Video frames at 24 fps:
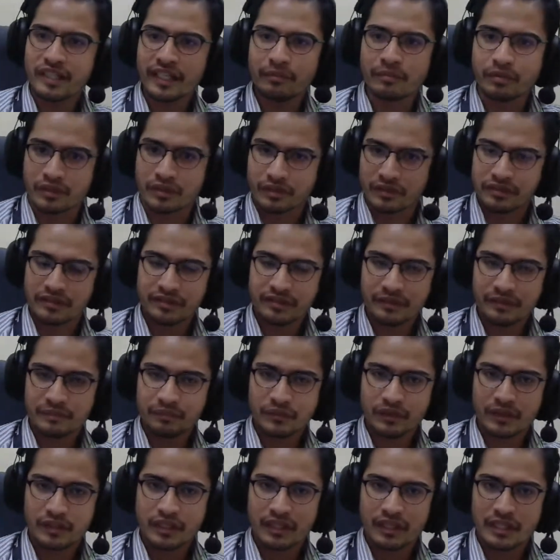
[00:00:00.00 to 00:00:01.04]
labels?
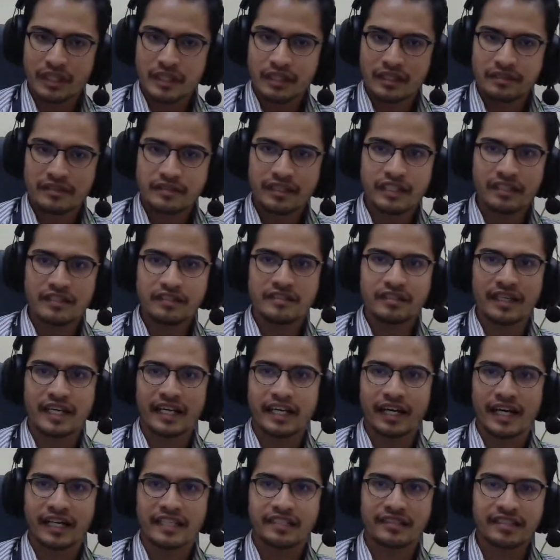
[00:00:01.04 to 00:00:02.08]
Since
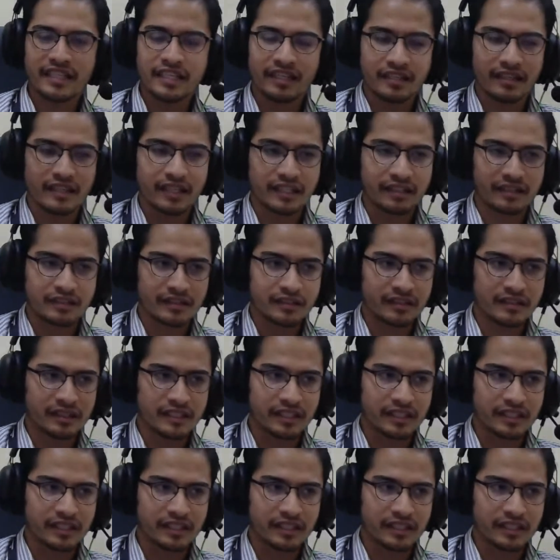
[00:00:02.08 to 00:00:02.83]
I said that